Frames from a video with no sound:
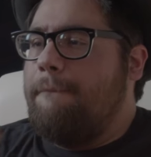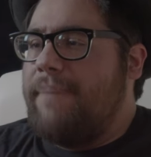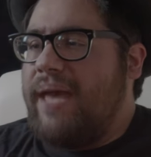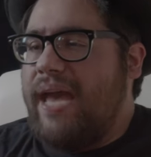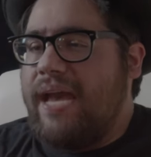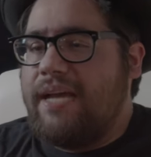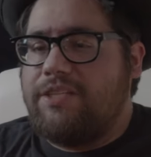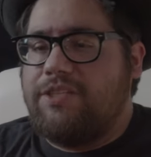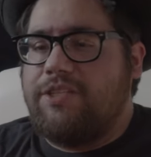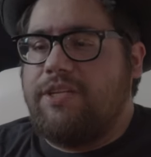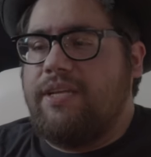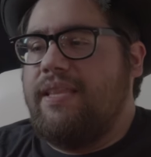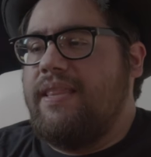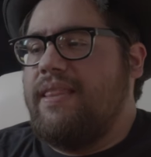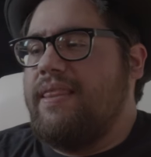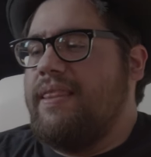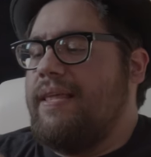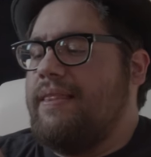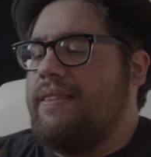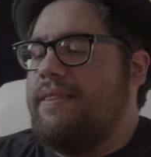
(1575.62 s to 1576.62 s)

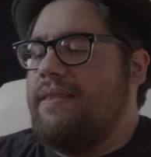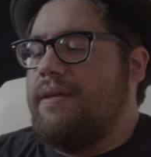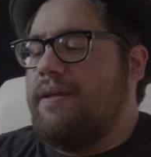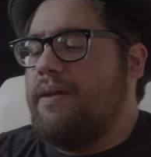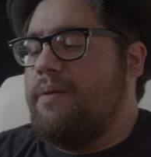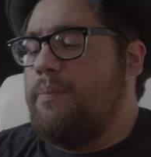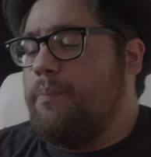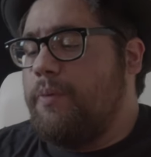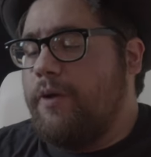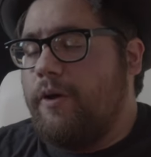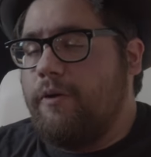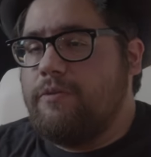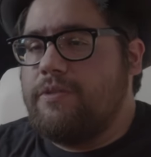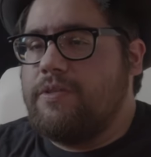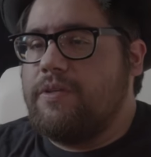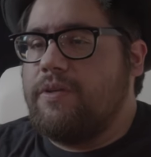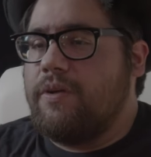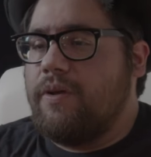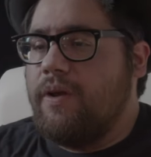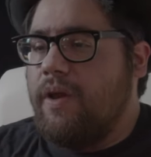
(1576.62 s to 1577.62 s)
passion that the
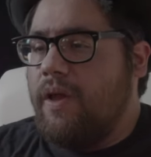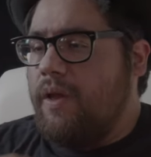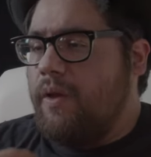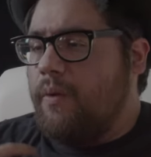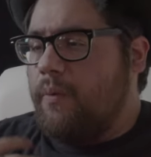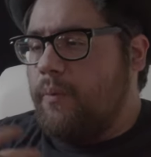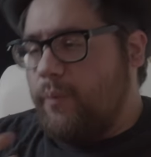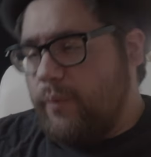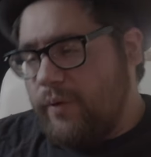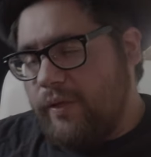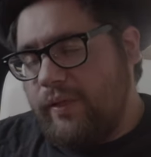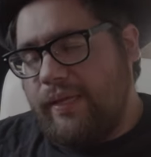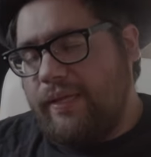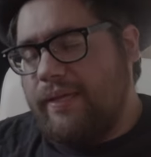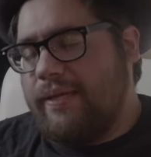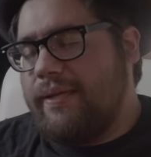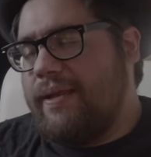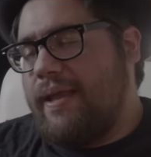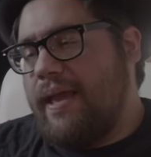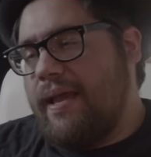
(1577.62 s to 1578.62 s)
composer really
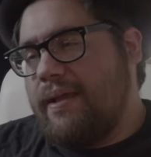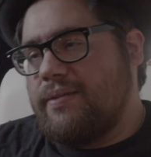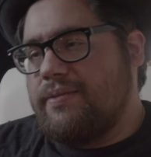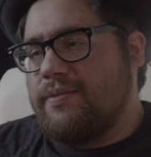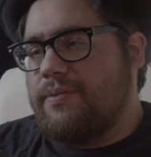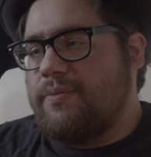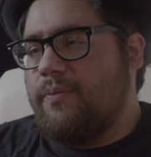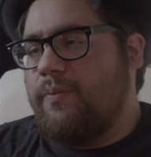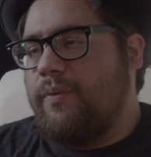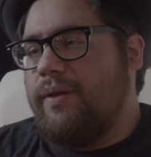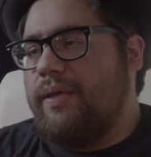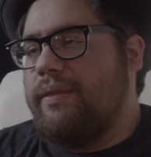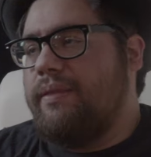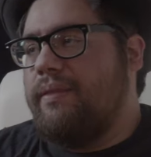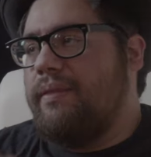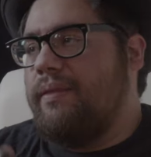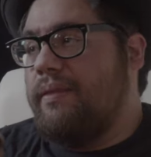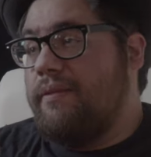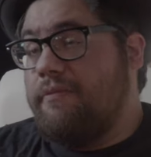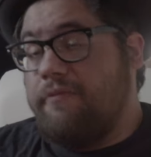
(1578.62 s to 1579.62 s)
connects
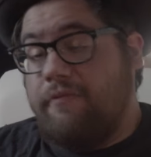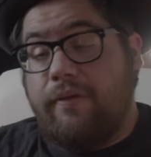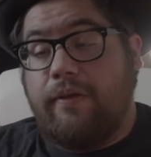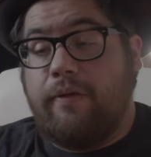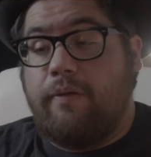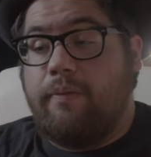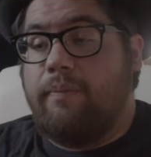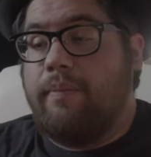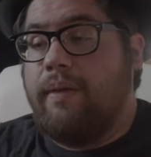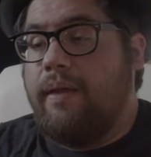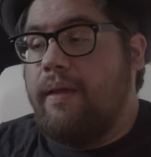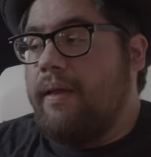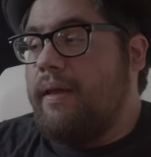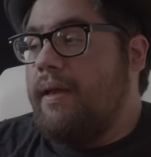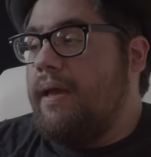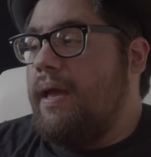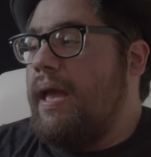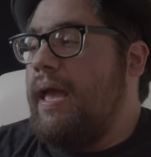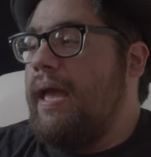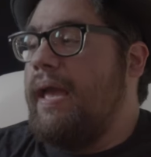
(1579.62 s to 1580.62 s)
with the film
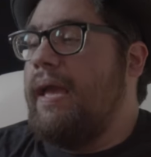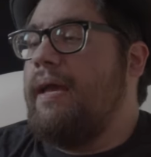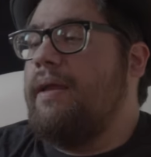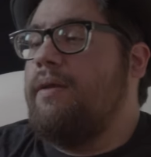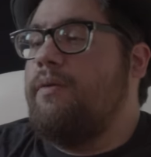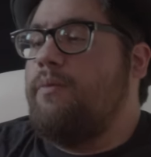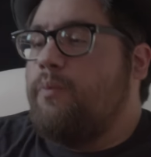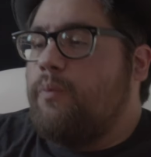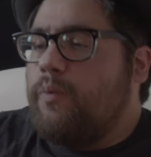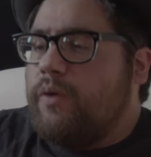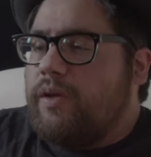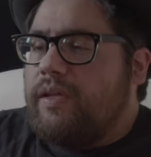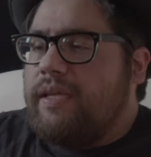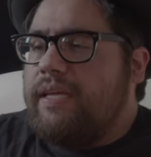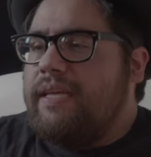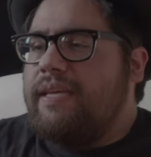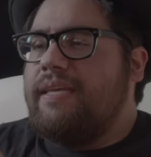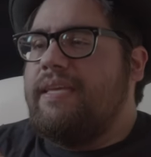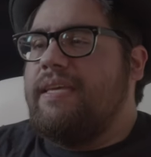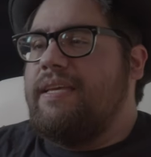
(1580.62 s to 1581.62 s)
and
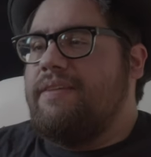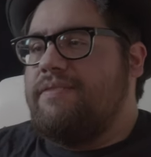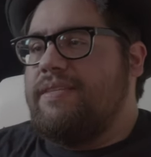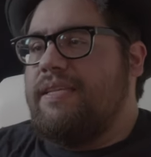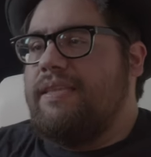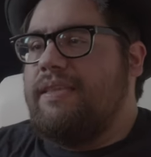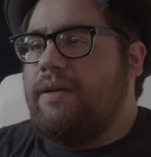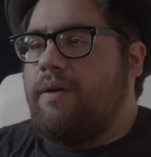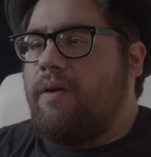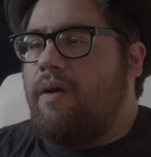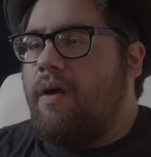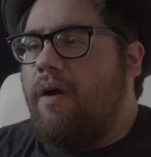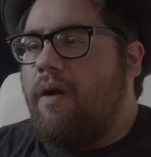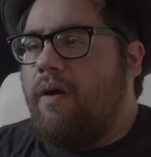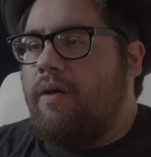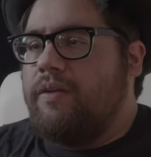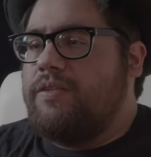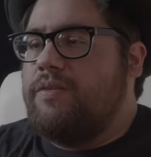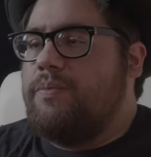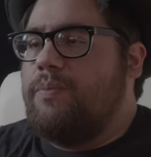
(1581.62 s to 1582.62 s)
really gives it their
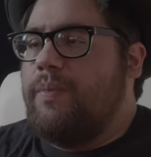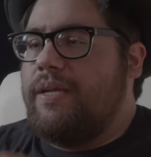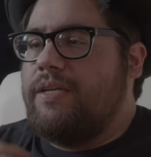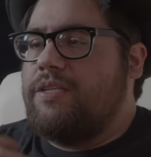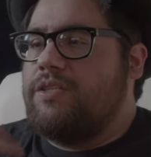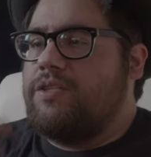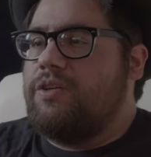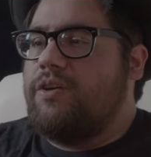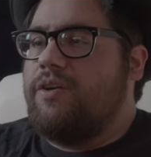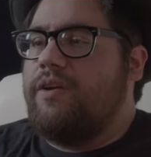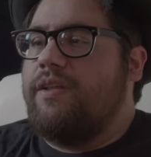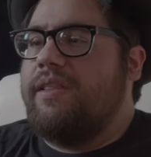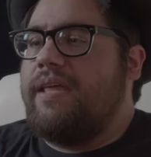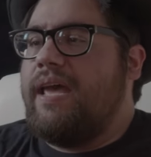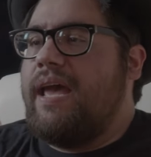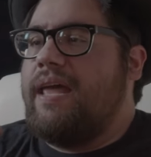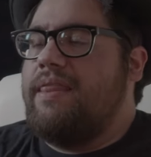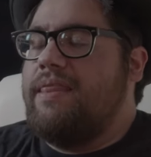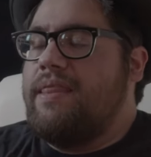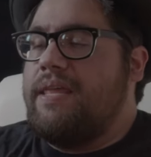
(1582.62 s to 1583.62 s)
all to make sure
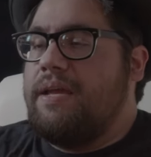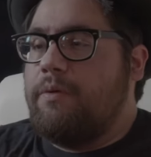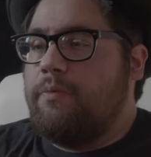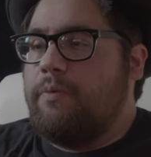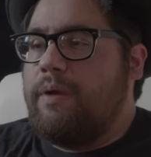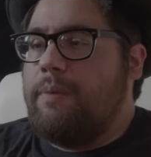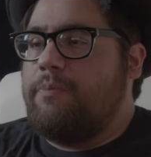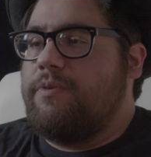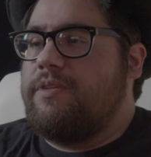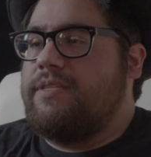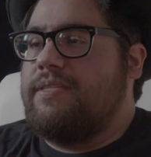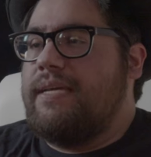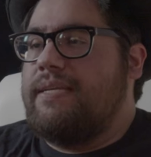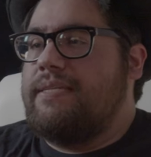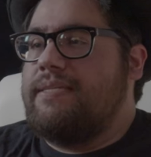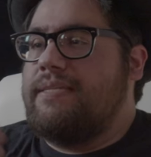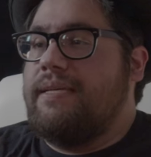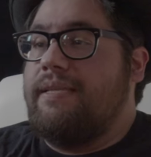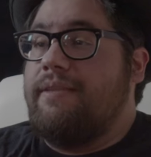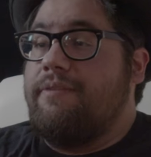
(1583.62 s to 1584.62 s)
that they're
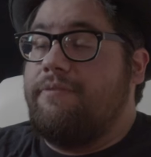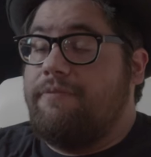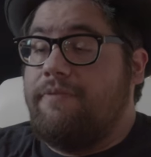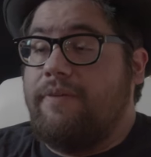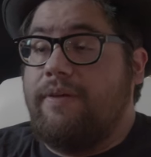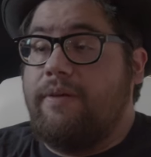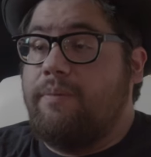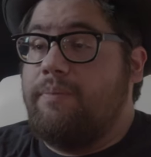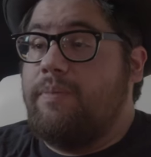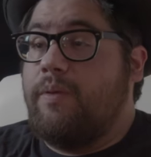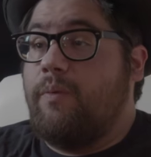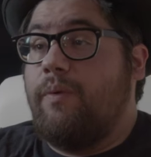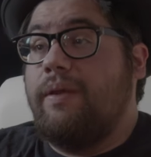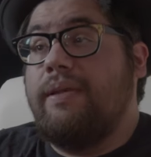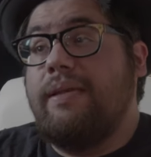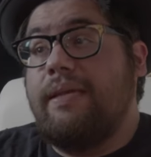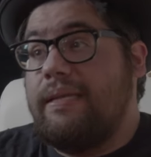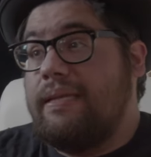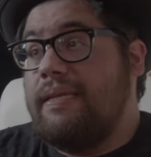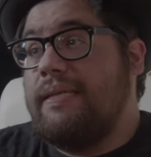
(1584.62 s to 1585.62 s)
representing the film the
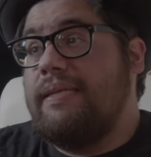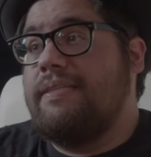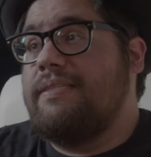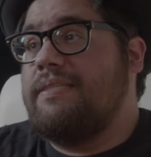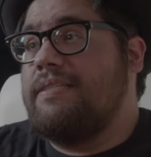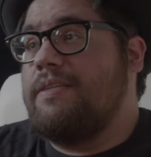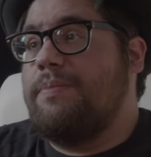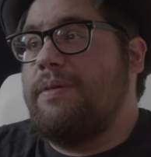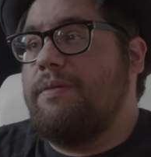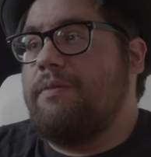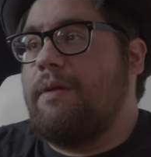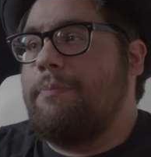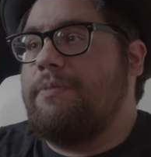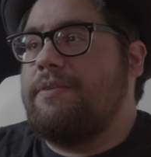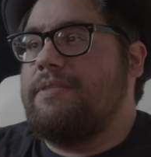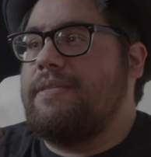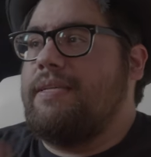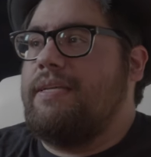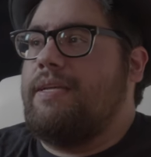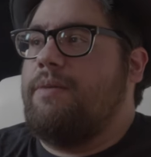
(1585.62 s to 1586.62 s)
way it needs to be
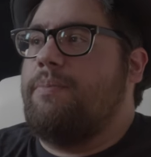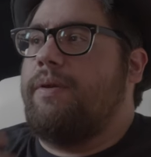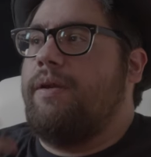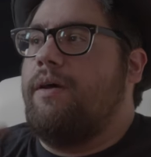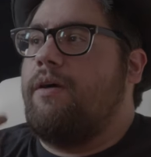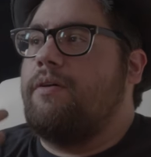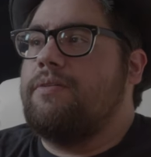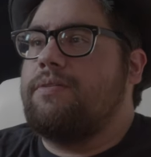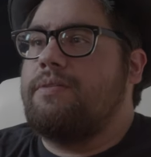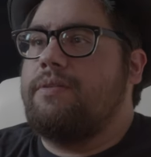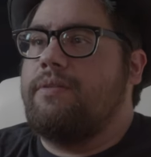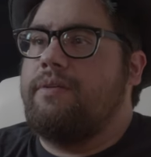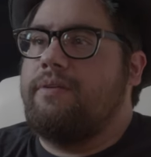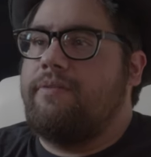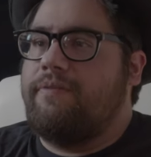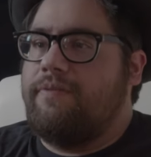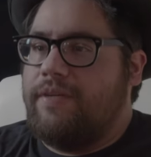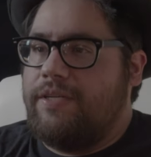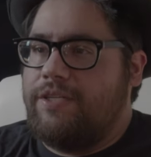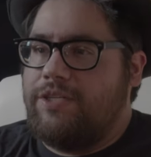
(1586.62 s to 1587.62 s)
represented, but also
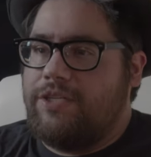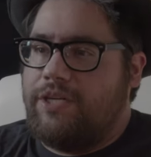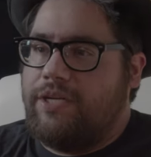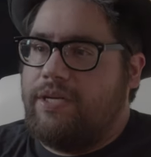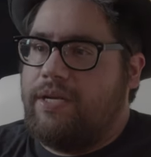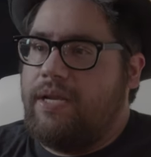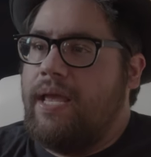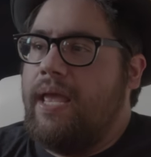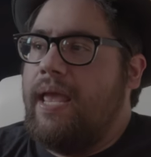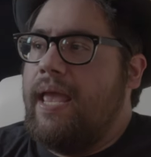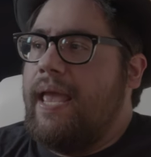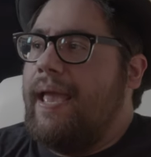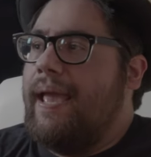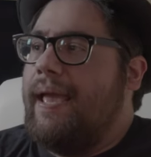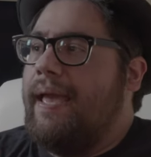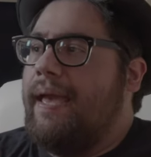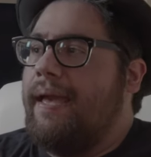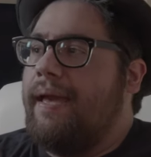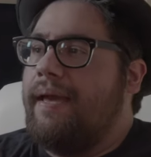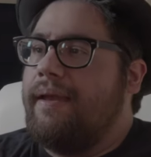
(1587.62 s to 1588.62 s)
their vision
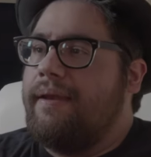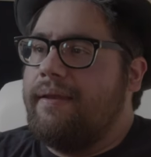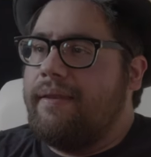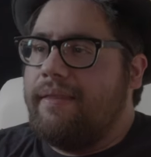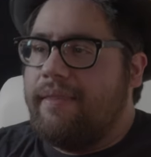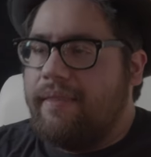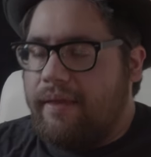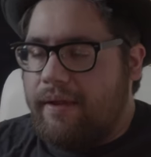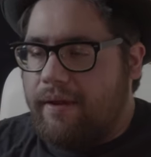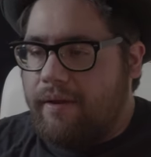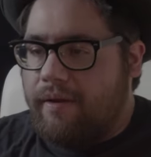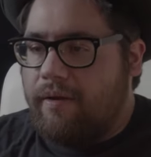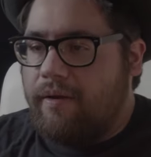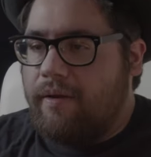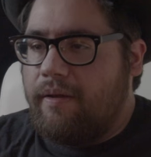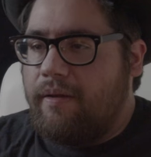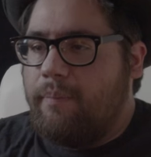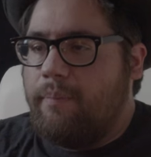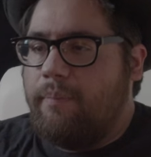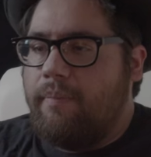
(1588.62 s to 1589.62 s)
and
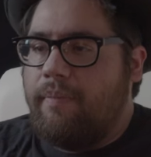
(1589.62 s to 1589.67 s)
their,